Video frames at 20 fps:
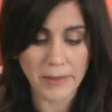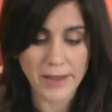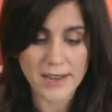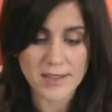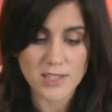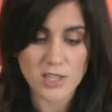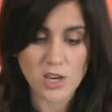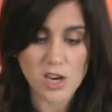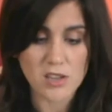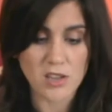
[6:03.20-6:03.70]

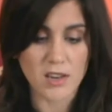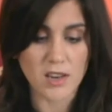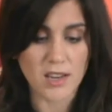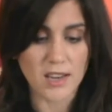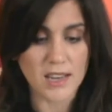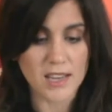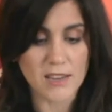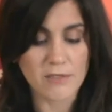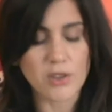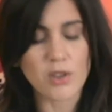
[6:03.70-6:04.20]
blazer, and then
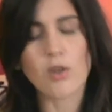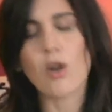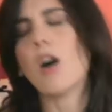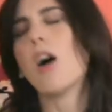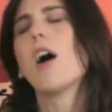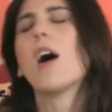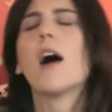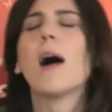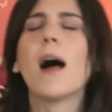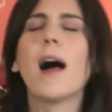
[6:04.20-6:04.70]
they can give you
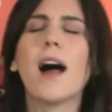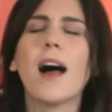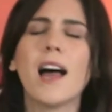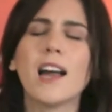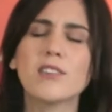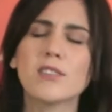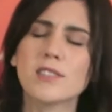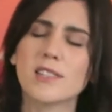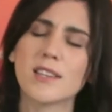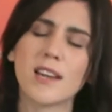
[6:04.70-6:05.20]

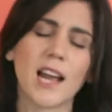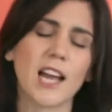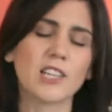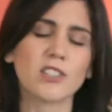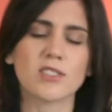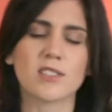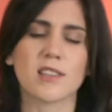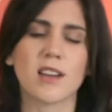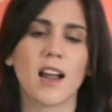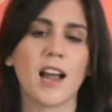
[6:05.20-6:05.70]
hundreds and
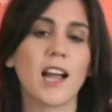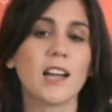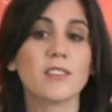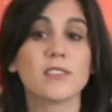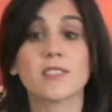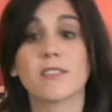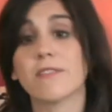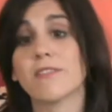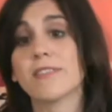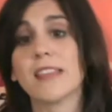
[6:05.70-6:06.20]
hundreds and
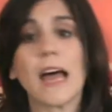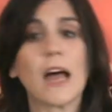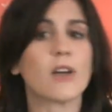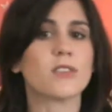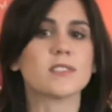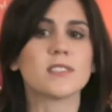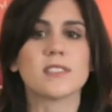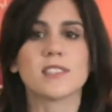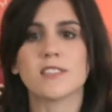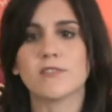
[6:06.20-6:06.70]
hundreds of
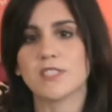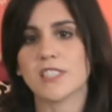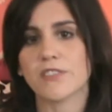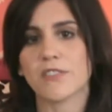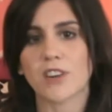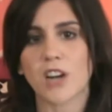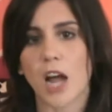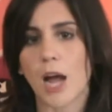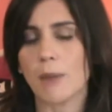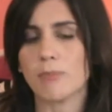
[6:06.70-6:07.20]
thousands of
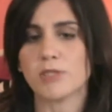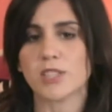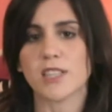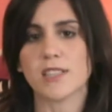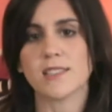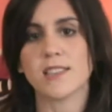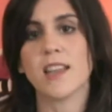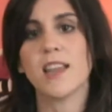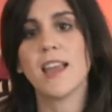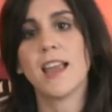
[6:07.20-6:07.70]
different
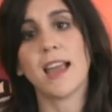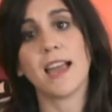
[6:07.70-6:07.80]
options